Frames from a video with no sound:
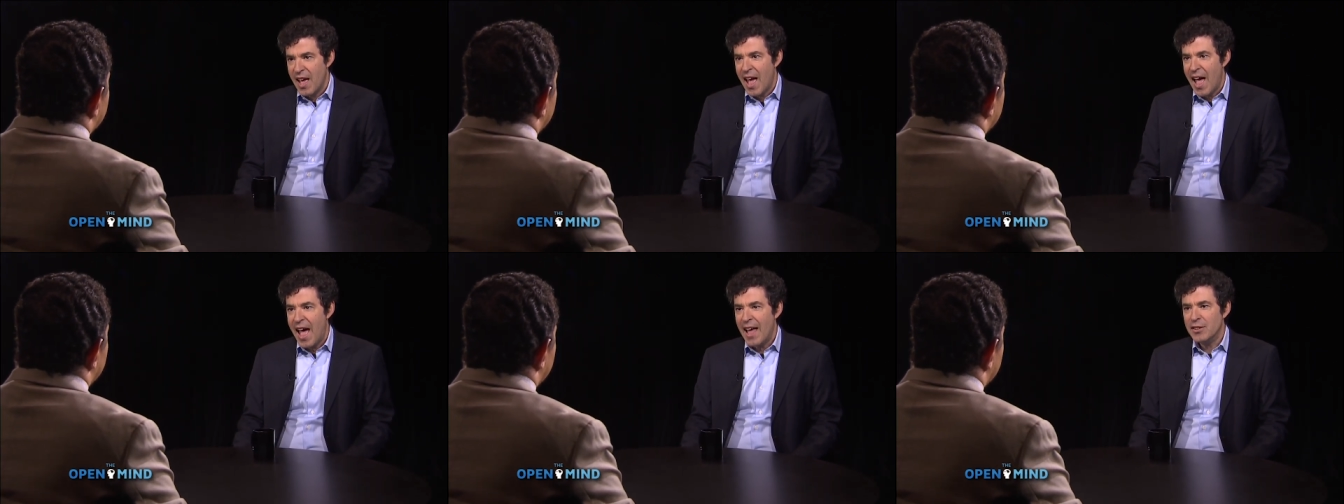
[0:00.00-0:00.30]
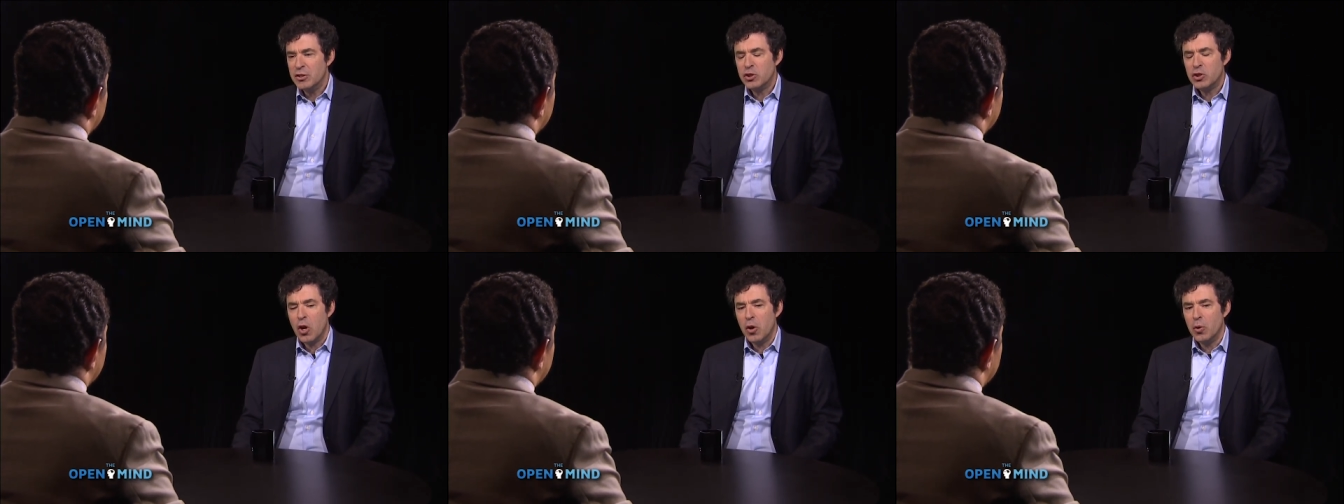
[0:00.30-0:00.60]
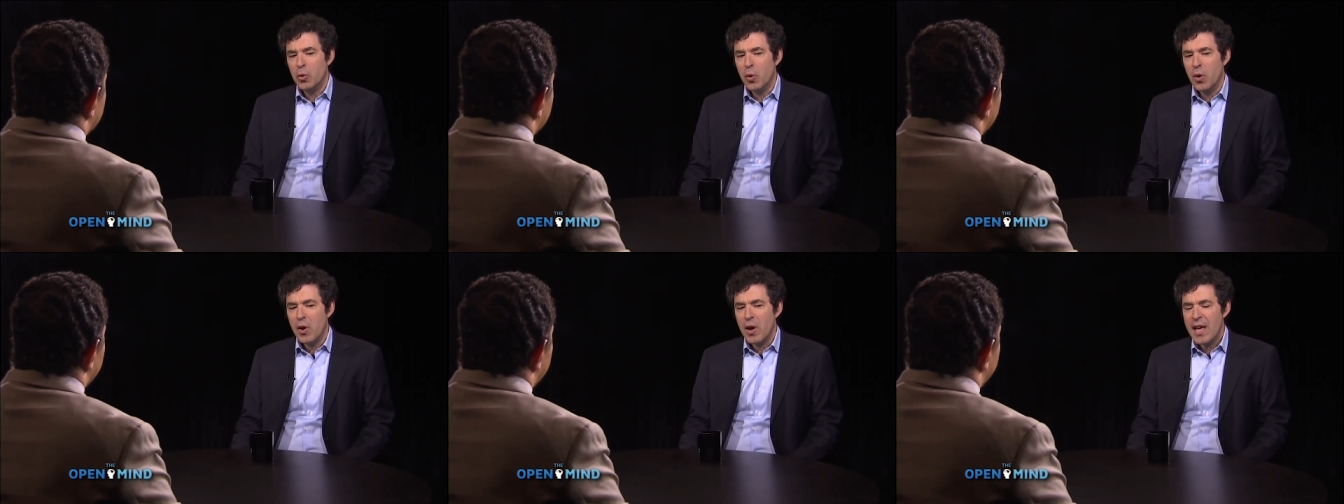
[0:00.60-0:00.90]
And
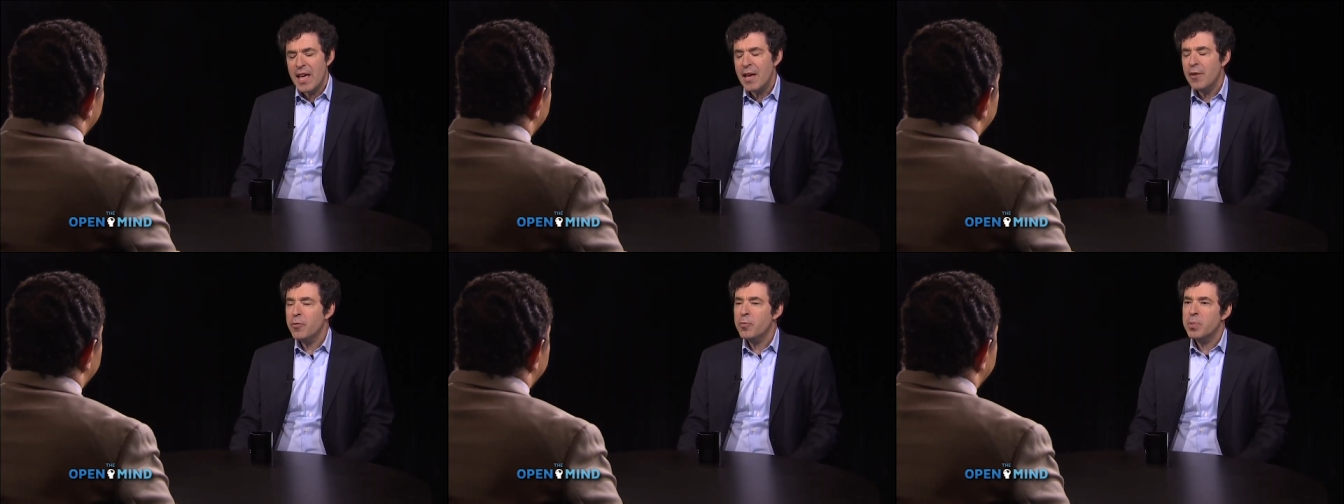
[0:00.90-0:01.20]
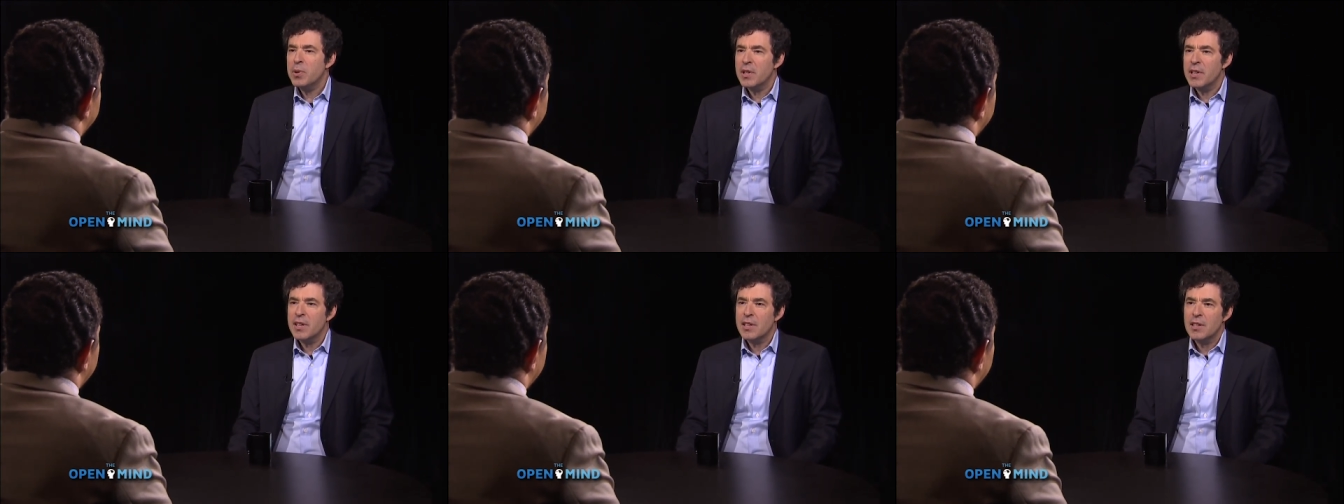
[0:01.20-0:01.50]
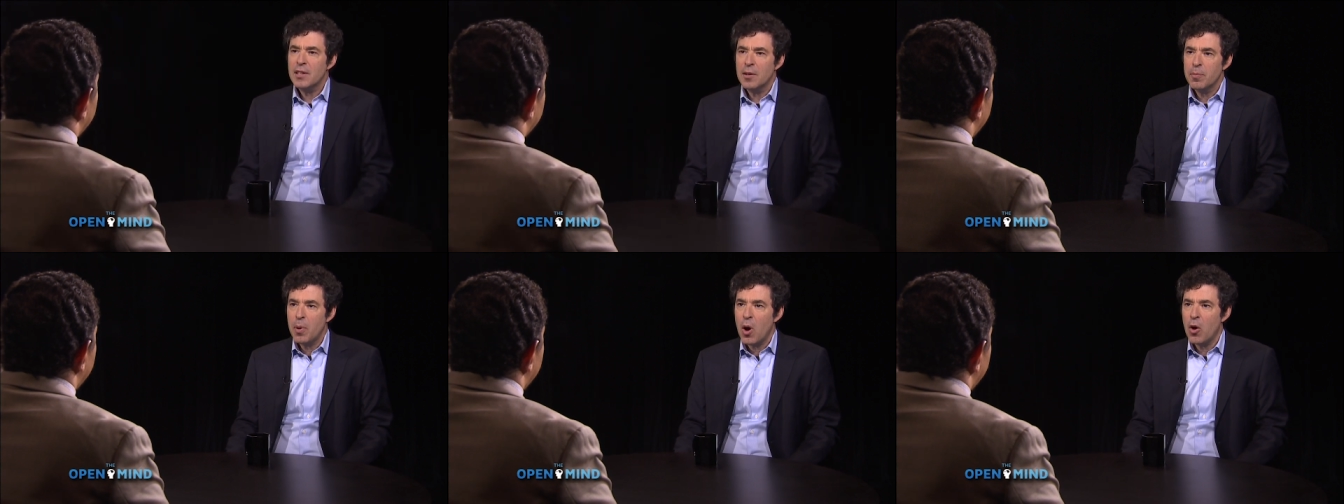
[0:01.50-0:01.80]
so, if
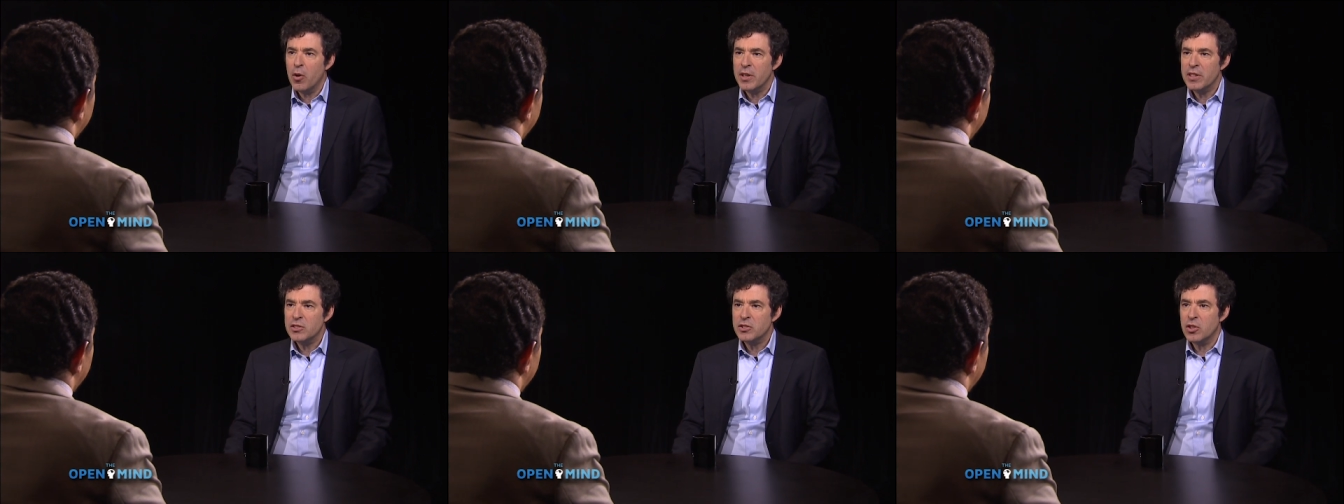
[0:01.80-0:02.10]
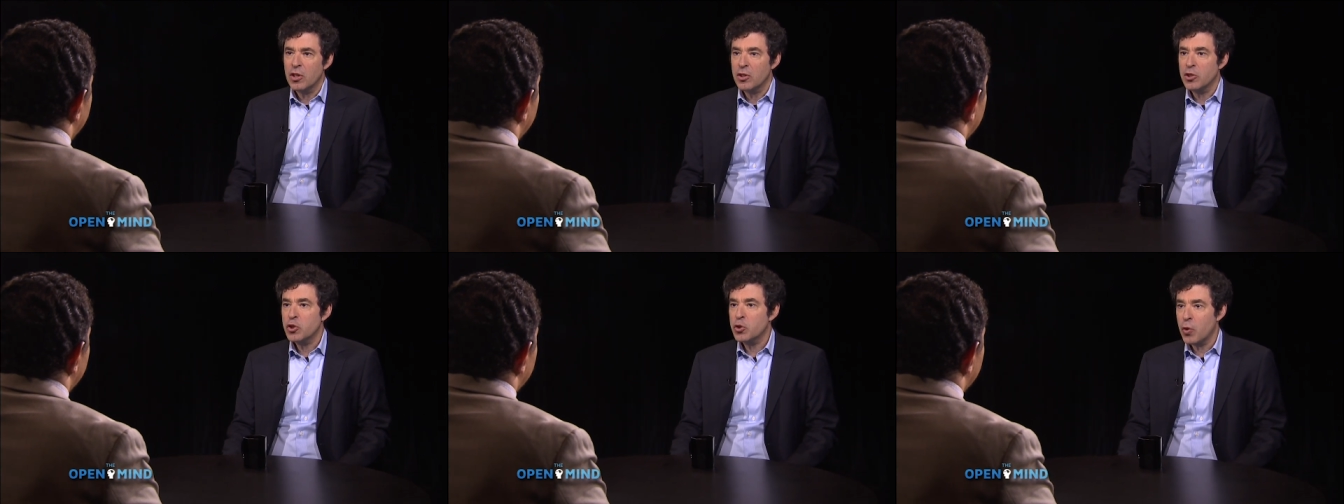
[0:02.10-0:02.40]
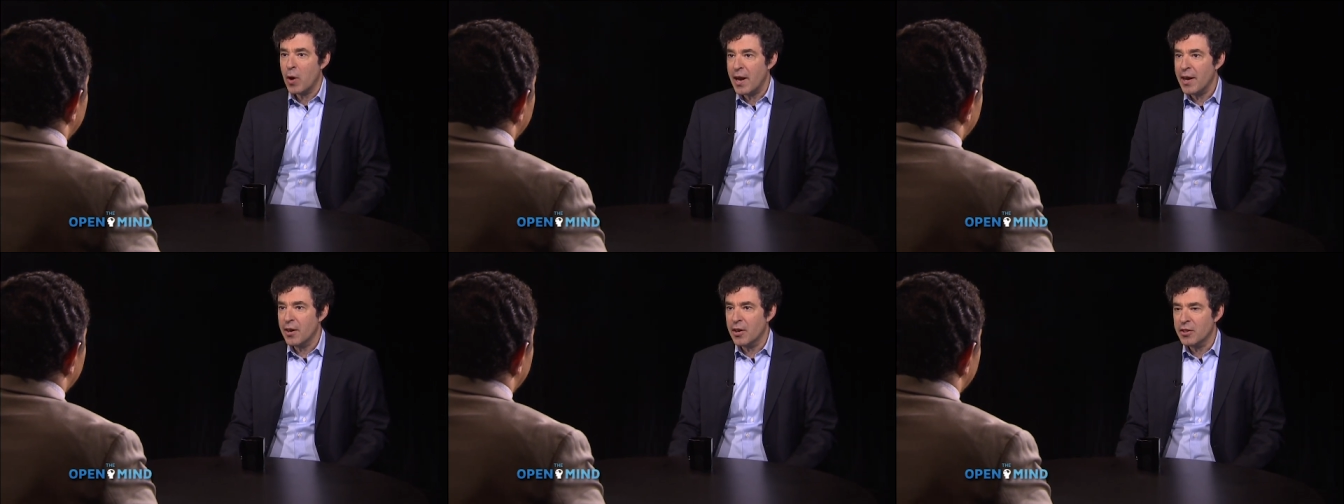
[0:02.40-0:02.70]
political opponents are
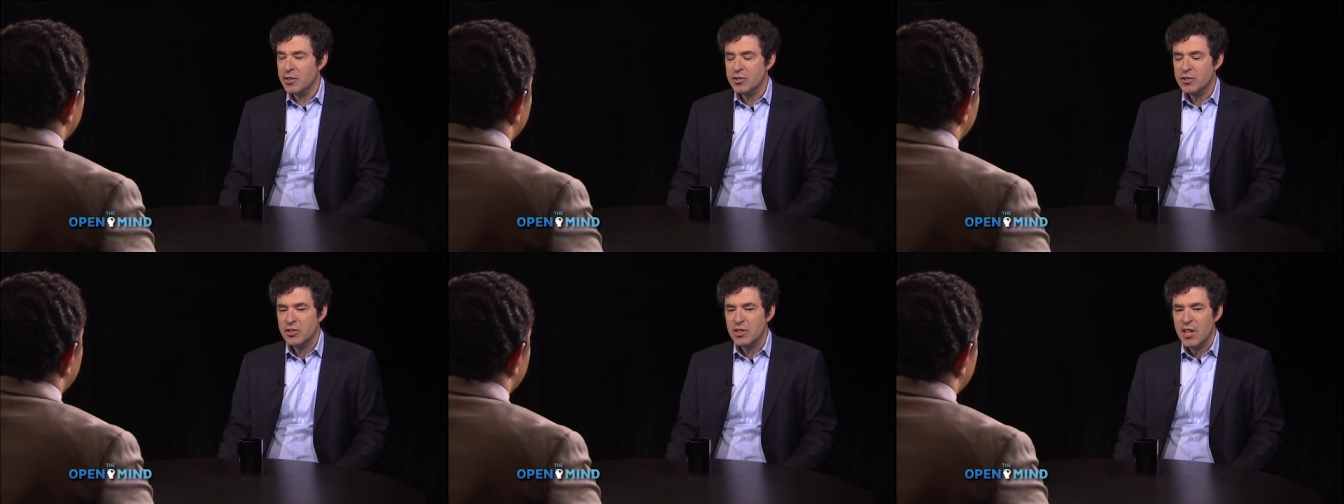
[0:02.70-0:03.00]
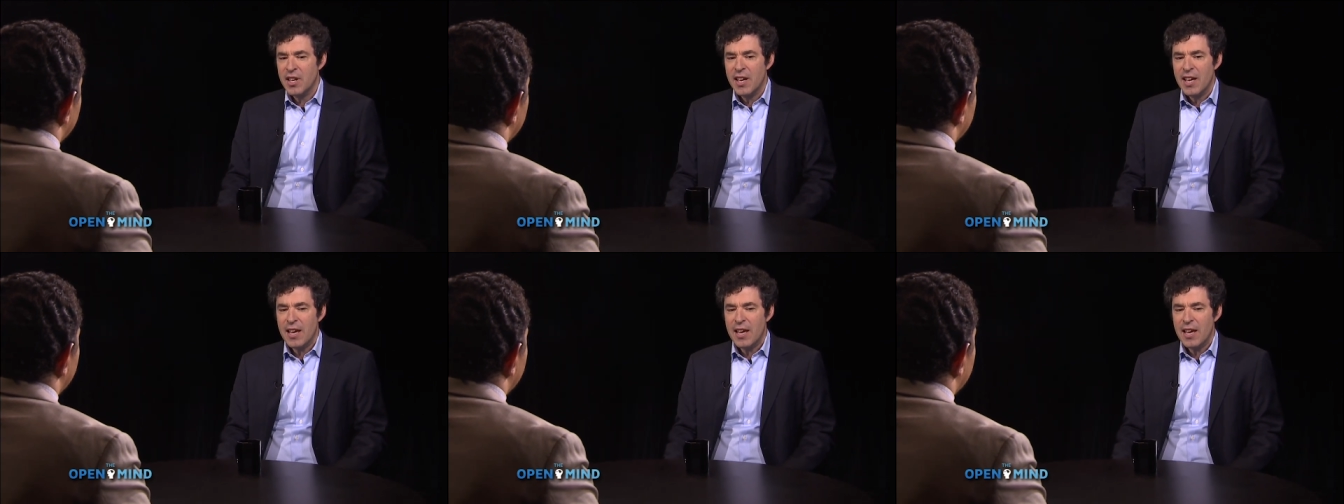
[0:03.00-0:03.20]
traitors,